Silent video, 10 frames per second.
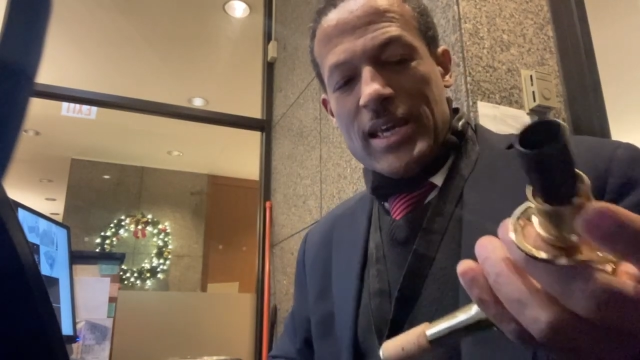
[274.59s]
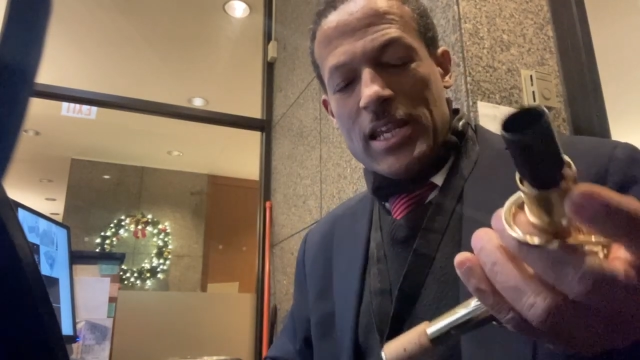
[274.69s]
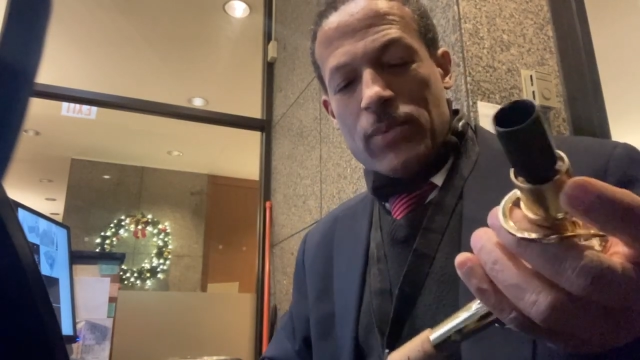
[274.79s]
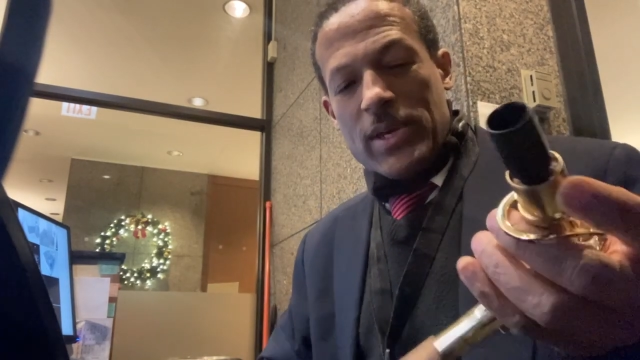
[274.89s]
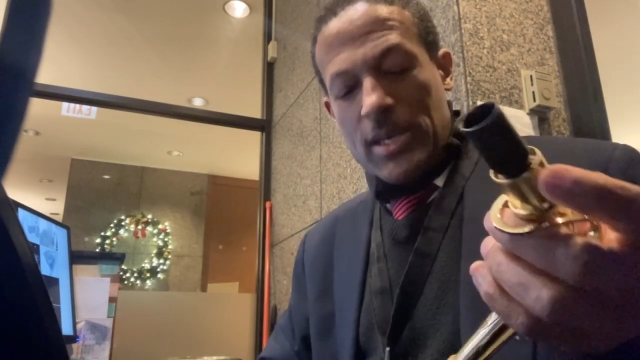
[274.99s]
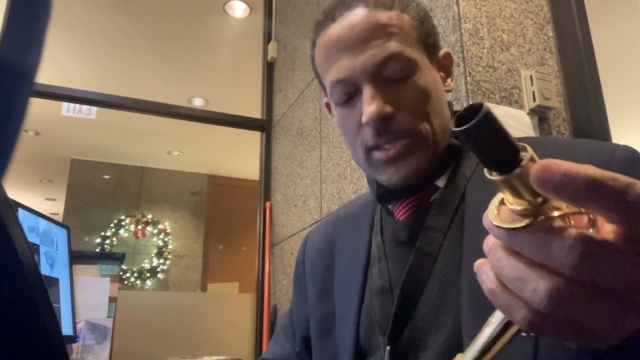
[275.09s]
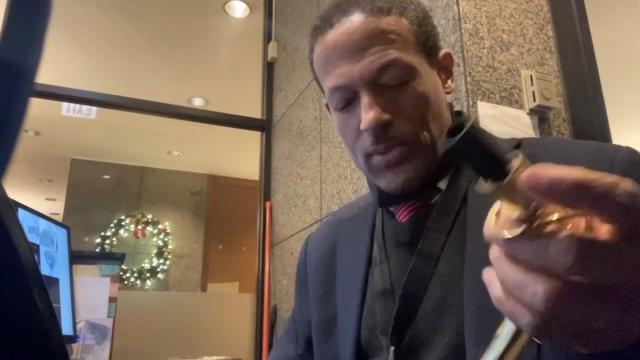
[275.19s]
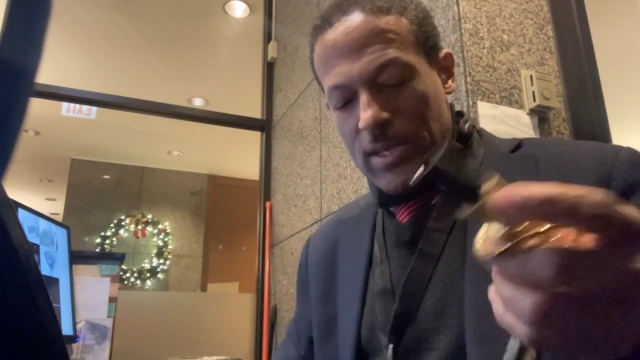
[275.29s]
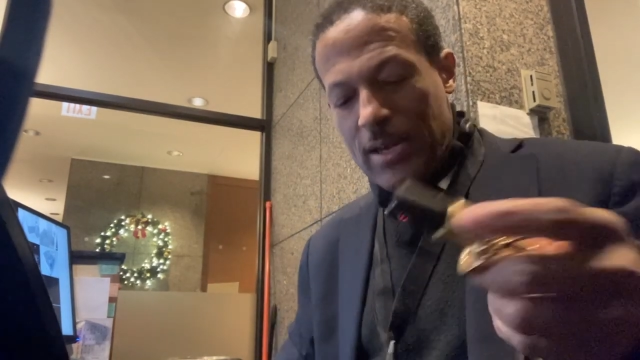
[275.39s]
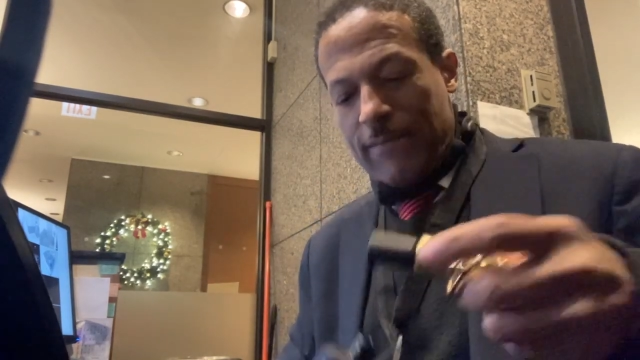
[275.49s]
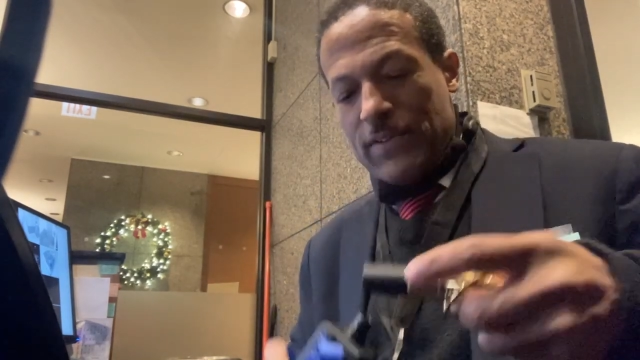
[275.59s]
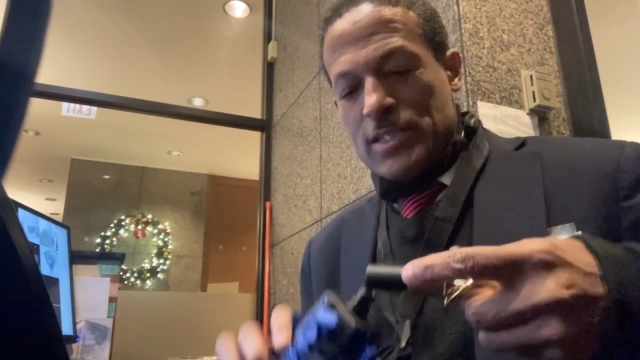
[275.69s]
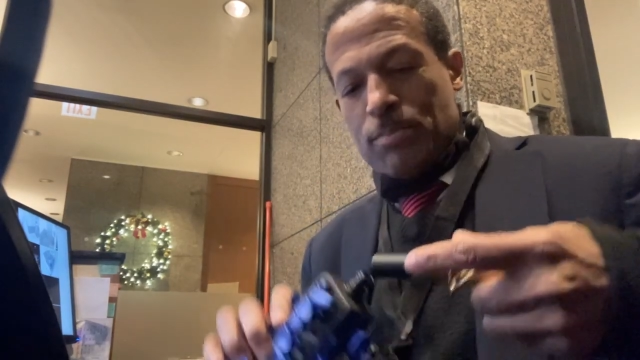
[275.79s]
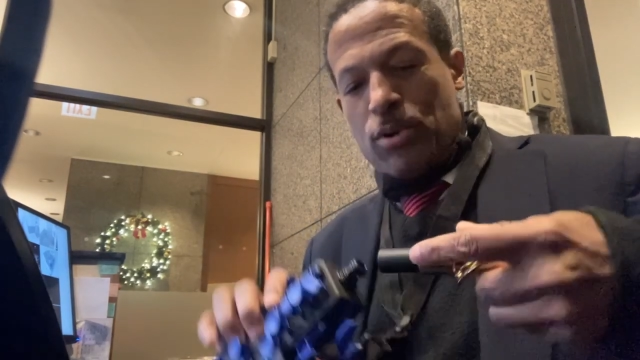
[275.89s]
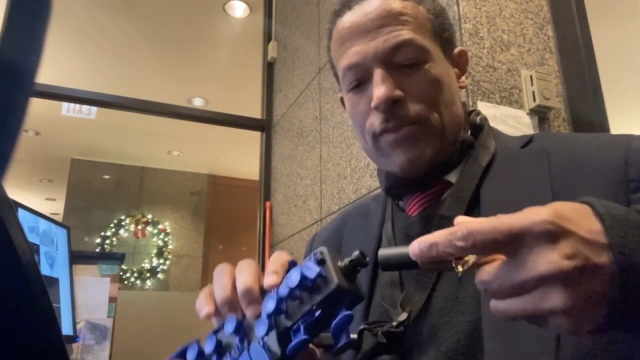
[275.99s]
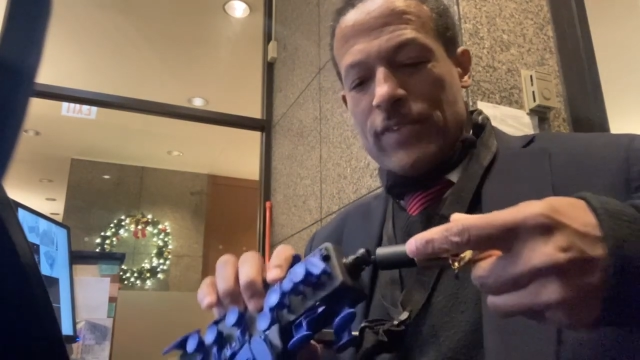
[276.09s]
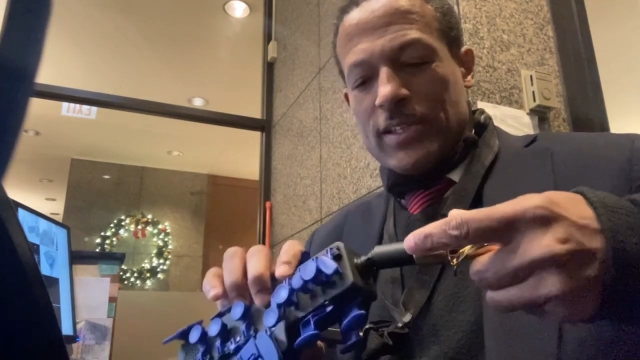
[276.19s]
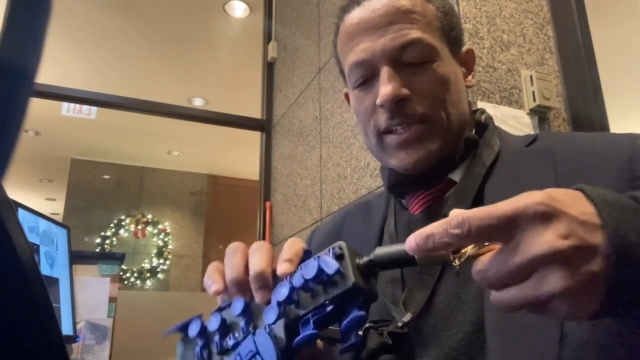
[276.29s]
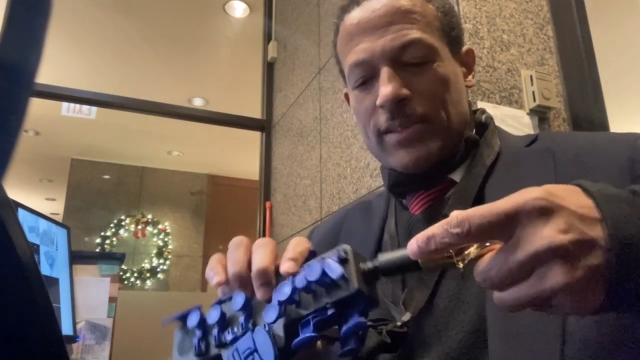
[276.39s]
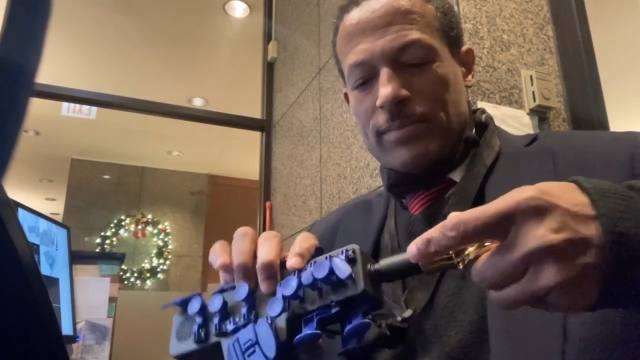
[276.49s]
Anyway, so now it fits perfectly